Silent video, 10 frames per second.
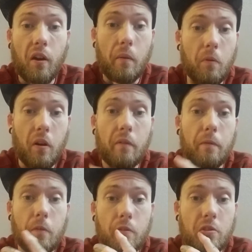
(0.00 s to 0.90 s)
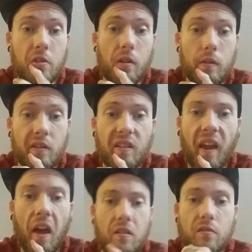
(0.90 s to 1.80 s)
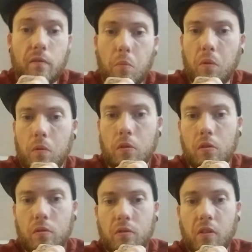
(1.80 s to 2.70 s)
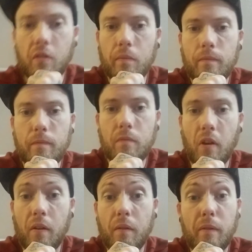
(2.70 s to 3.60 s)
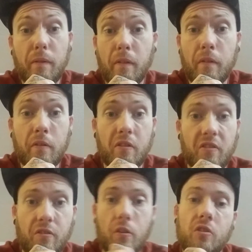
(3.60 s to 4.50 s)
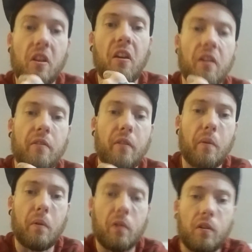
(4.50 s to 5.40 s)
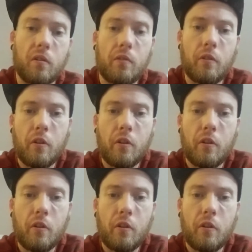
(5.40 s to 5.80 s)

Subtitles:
I'm done feeling so detached from the world. I'm done feeling dissociated from the world.